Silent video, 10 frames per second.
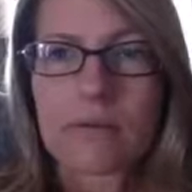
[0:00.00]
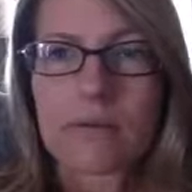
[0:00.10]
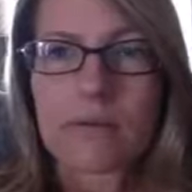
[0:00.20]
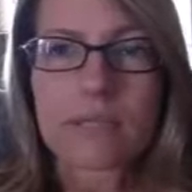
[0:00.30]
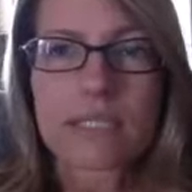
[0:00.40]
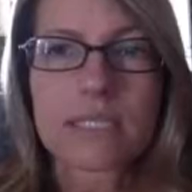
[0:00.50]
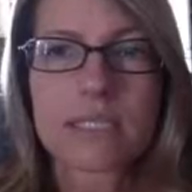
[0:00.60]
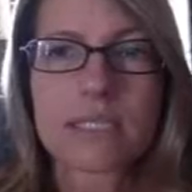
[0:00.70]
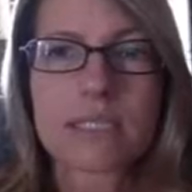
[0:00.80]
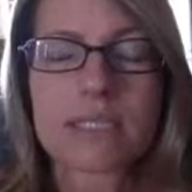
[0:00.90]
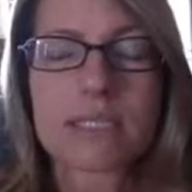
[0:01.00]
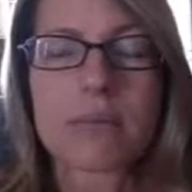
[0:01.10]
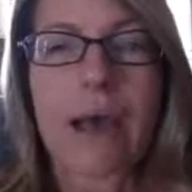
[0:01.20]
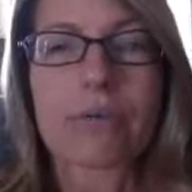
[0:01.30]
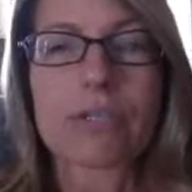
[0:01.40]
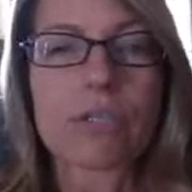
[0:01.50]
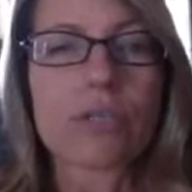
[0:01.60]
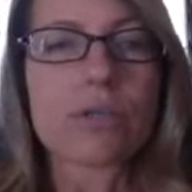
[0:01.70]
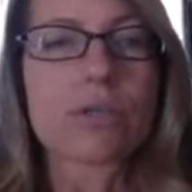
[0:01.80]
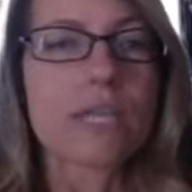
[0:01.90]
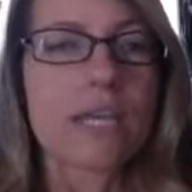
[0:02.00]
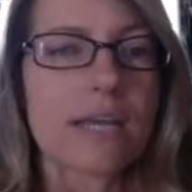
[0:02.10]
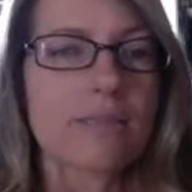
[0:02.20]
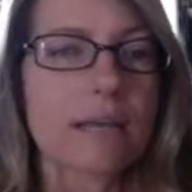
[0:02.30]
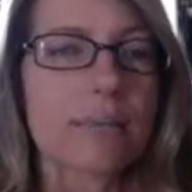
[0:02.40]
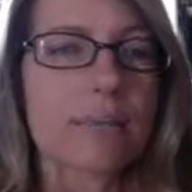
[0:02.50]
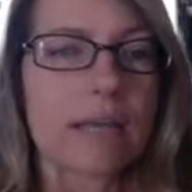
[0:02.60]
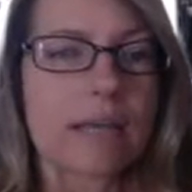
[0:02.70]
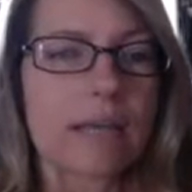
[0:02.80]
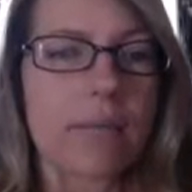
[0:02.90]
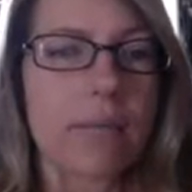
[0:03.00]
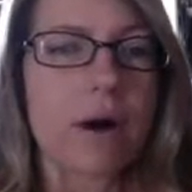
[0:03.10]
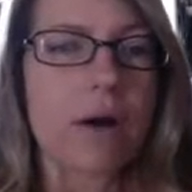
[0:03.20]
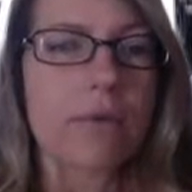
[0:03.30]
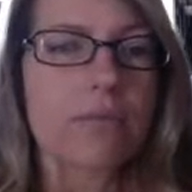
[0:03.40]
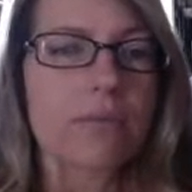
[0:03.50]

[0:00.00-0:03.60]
This sentence is about two teams that play kickball.